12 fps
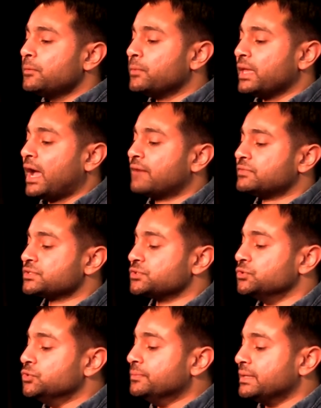we have this
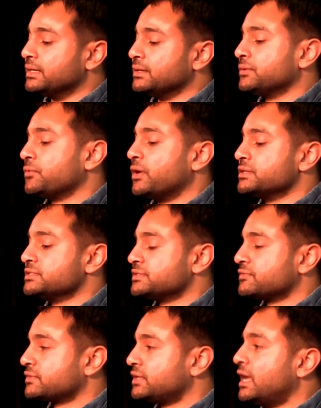looming crisis
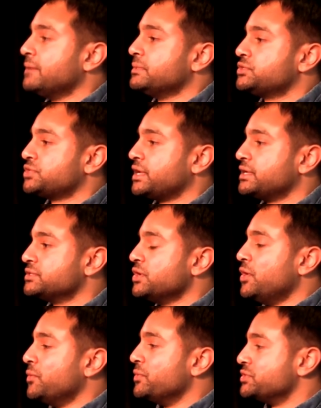of climate change,
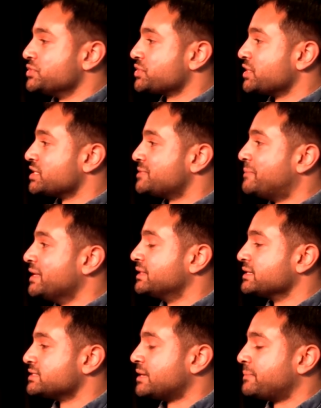which is going to speed
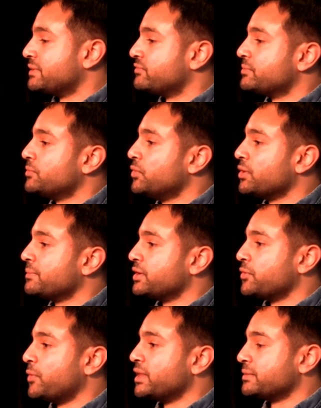things up even more, but
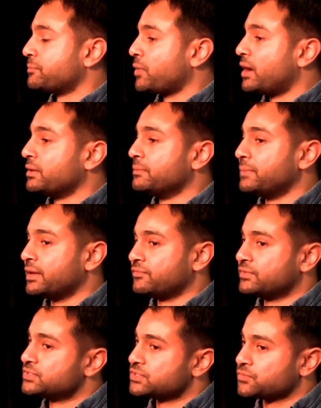in a way that probably
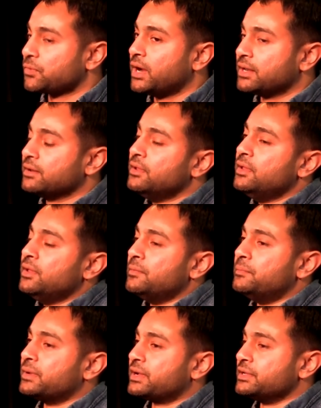benefits the right,
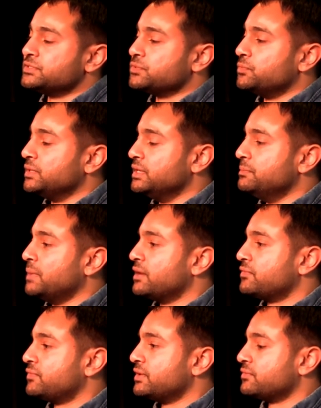because we
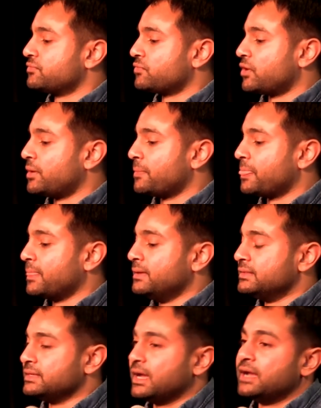benefit from
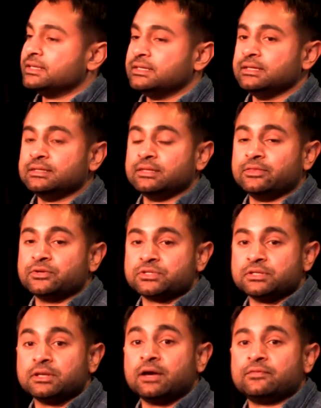the idea that there's
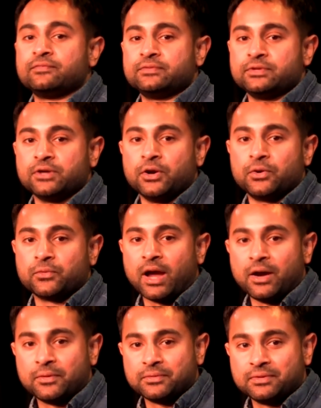enough to go
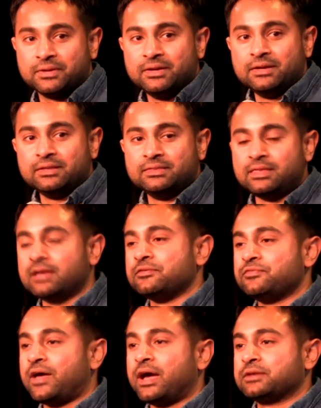around, that in
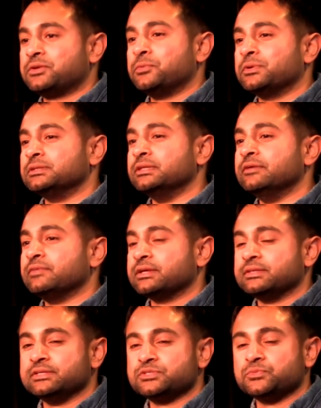fact we're living
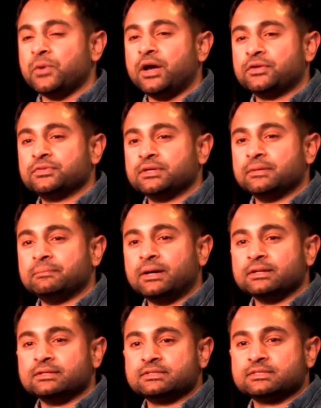in these wealthy,
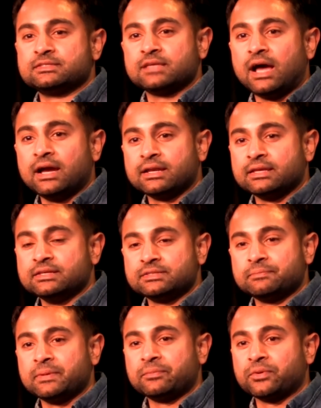abundant societies,
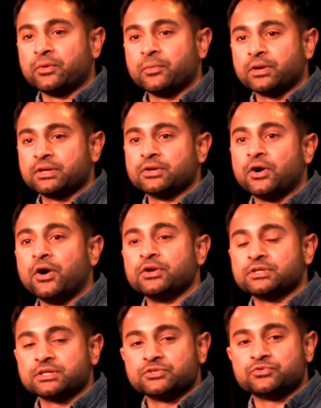and people are working
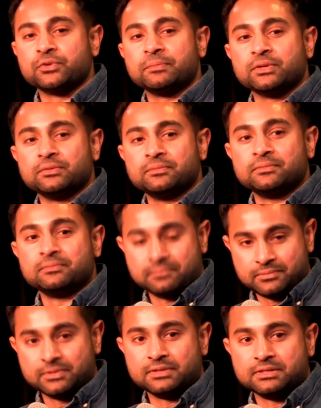hard to contribute
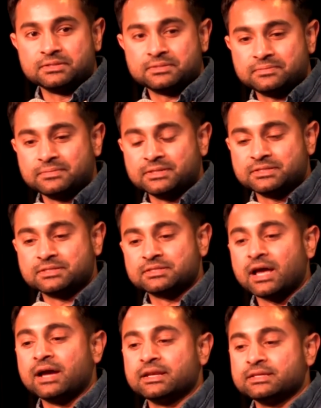to these
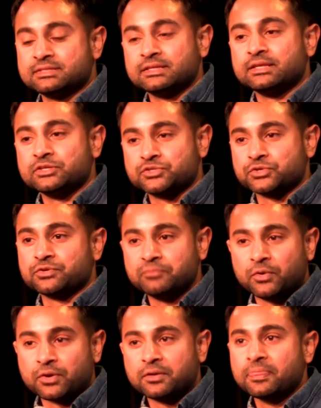societies, and they deserve
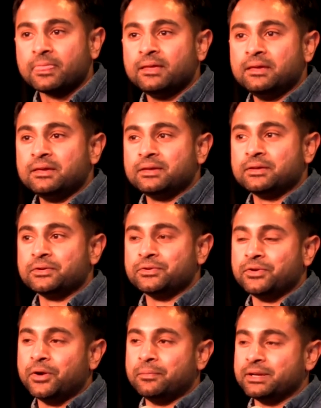more. You know,
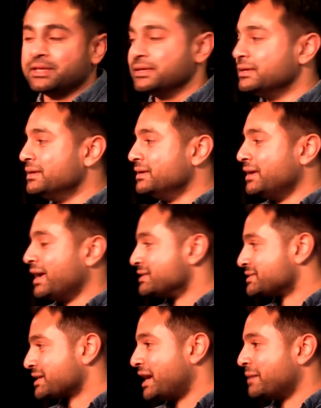nobody,
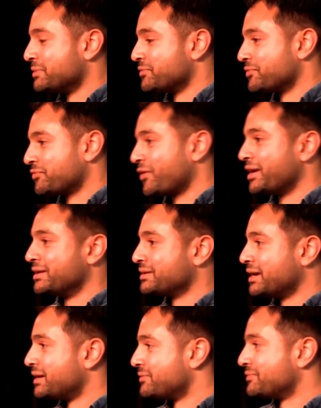as the common refrain
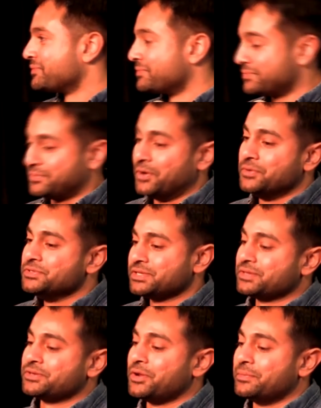kind of goes,
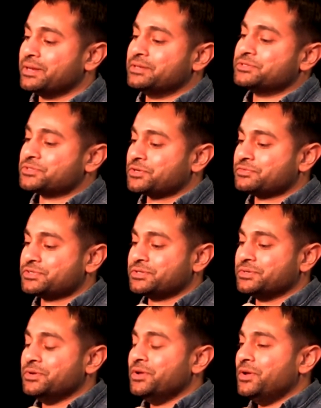like, nobody deserves
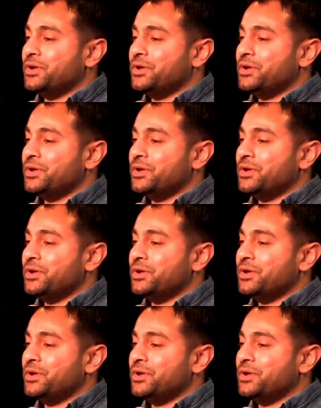to